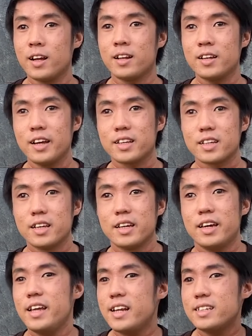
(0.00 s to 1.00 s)
alert,
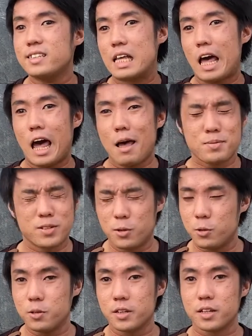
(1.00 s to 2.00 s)
it is
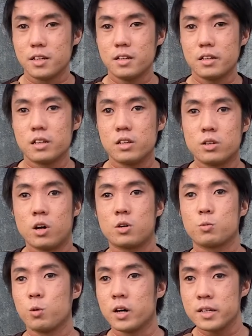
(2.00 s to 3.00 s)
absolutely
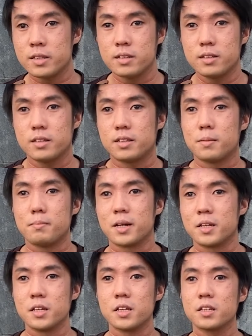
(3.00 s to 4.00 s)
not worth the
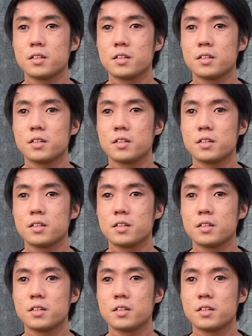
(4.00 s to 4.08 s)
money.